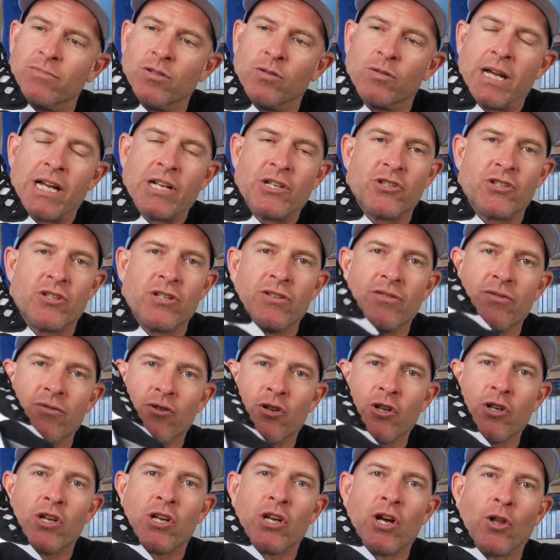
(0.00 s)
great shoe,
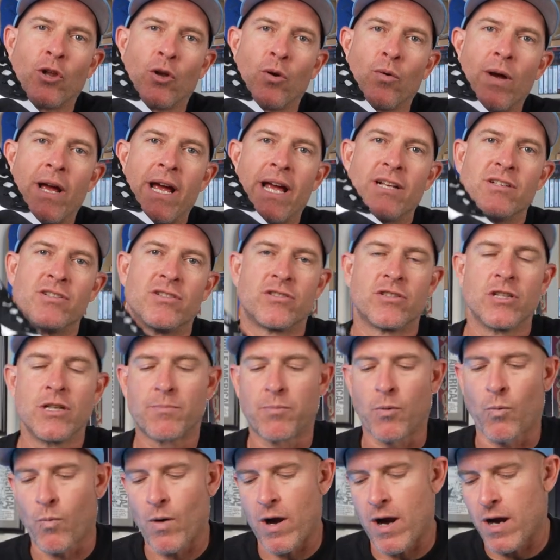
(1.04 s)
good colorway,
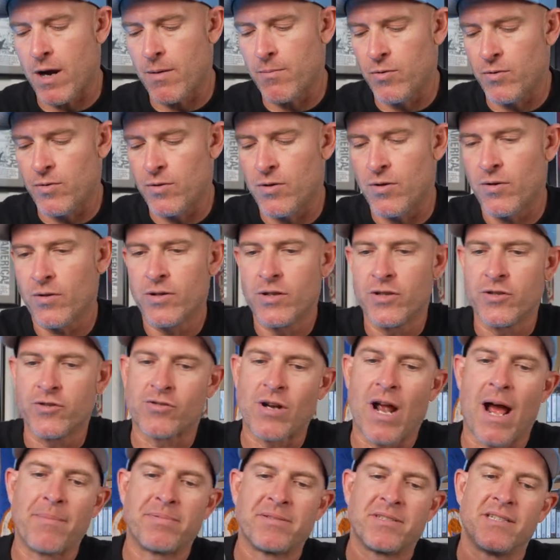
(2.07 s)
super wearable,
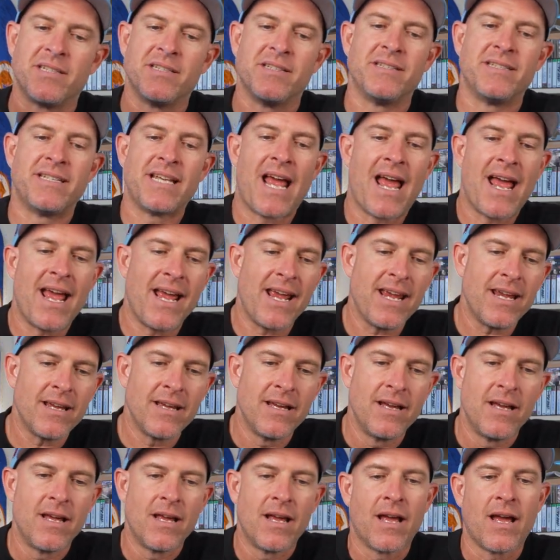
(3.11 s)
drops today.
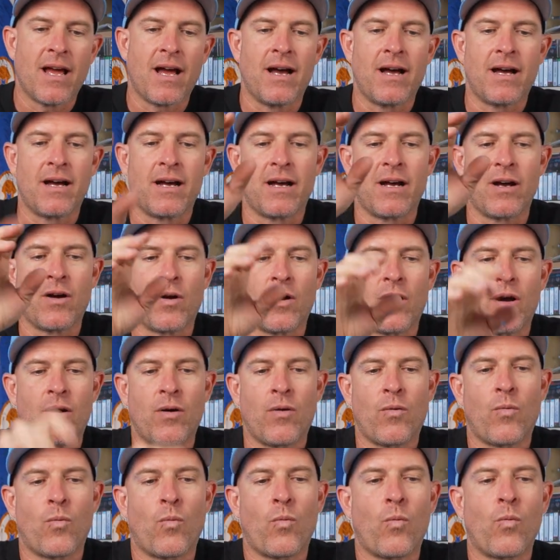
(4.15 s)

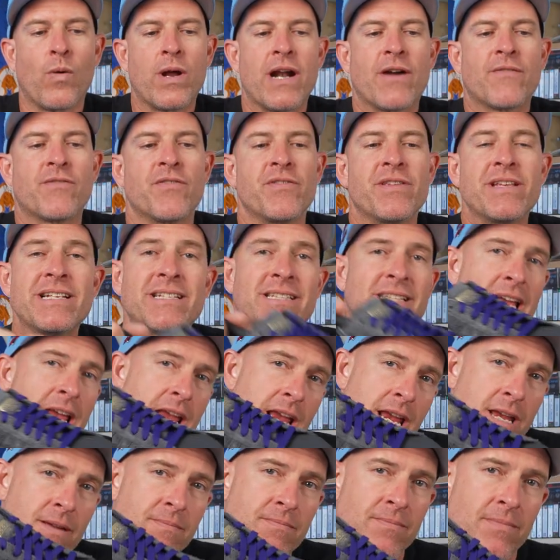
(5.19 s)
Whenever these
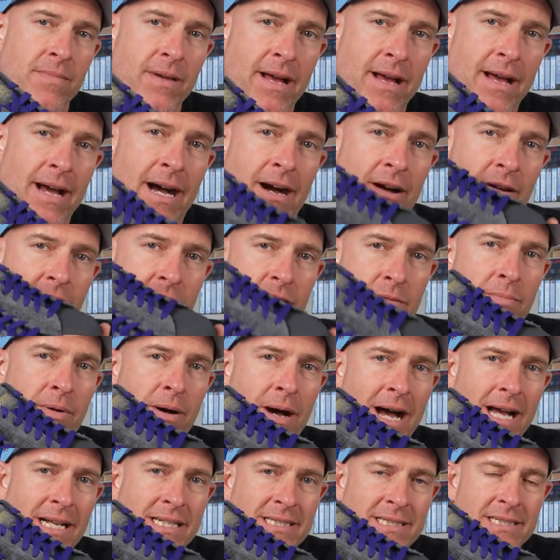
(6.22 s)
came out of the
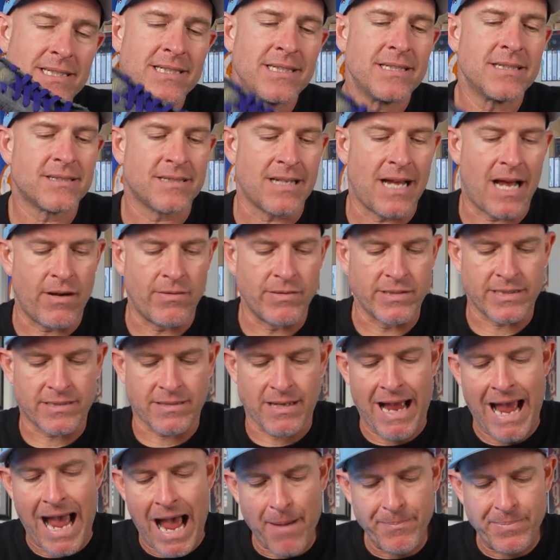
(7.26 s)
boxes, I was
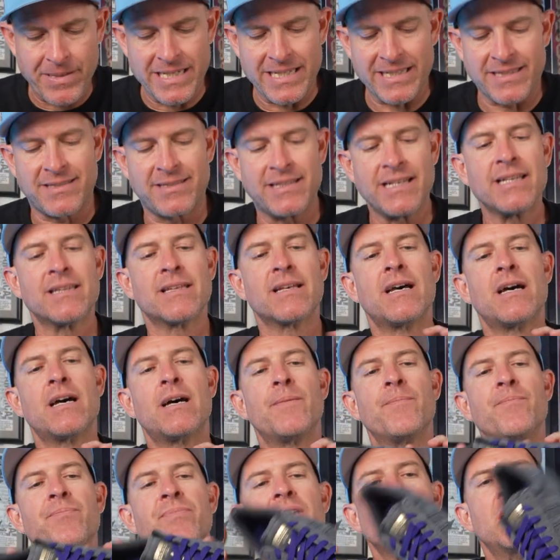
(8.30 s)
happy to see
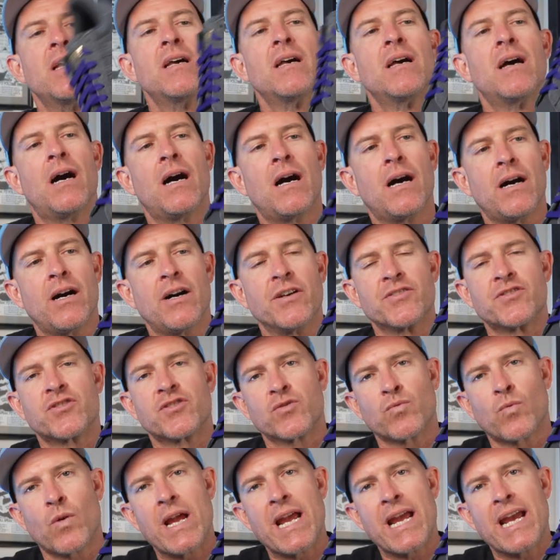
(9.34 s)
them. A
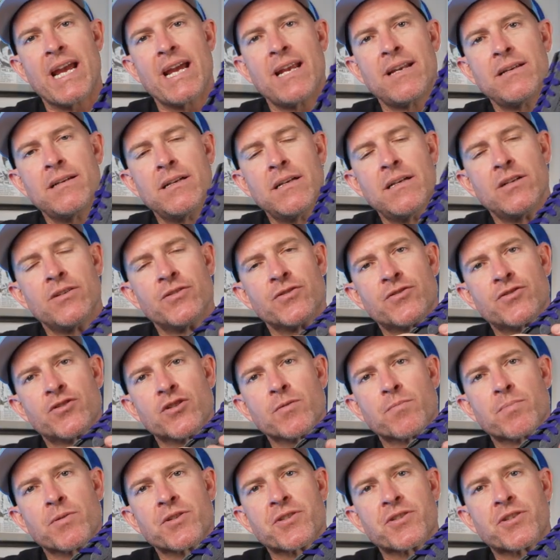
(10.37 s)
Suede
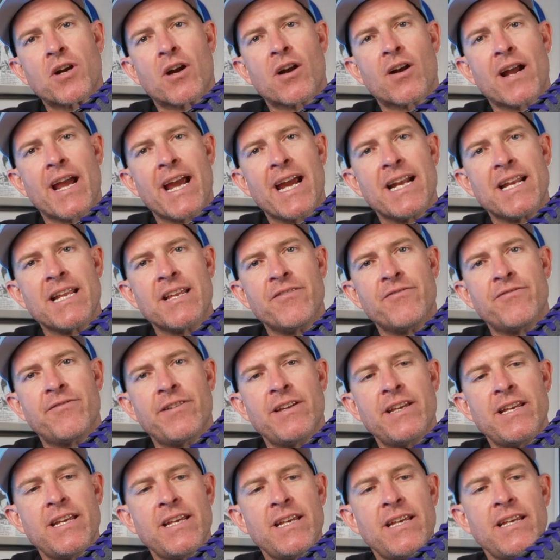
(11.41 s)
Superstar
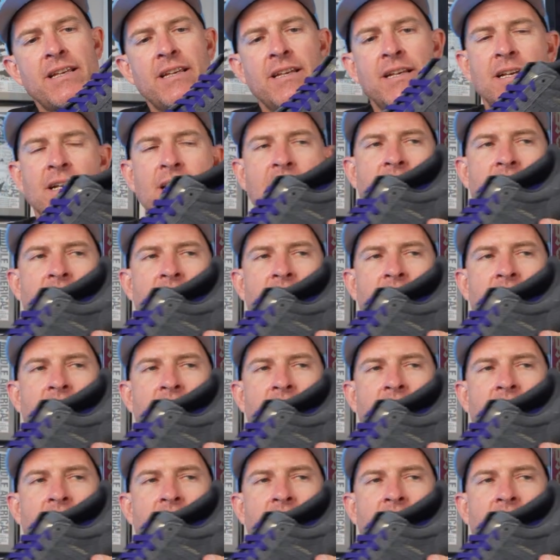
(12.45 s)
ADV.